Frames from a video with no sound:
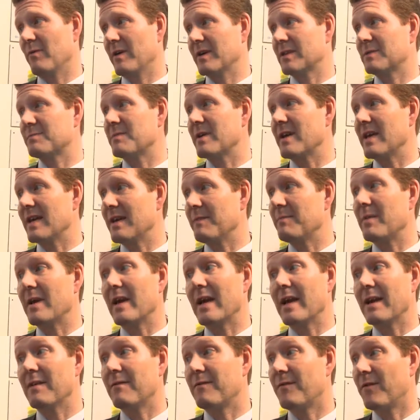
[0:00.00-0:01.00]
Westmere
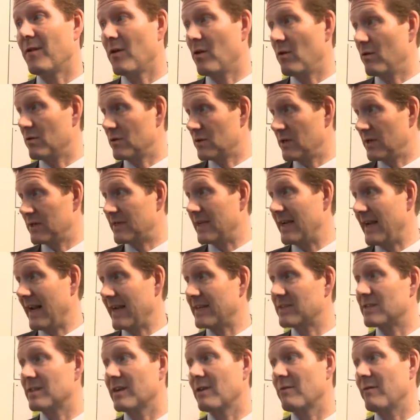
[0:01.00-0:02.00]
EP for the
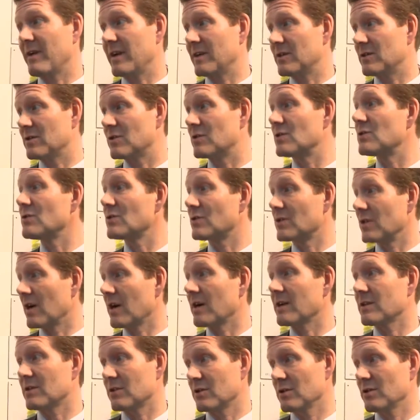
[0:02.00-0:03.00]
next generation
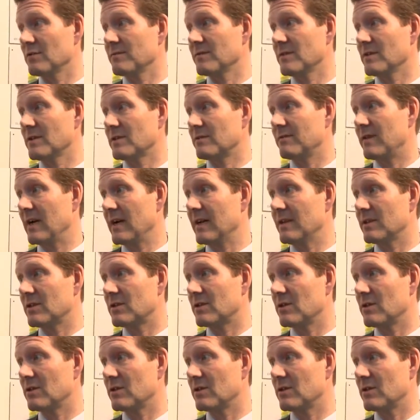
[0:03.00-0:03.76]
two-socket servers, right?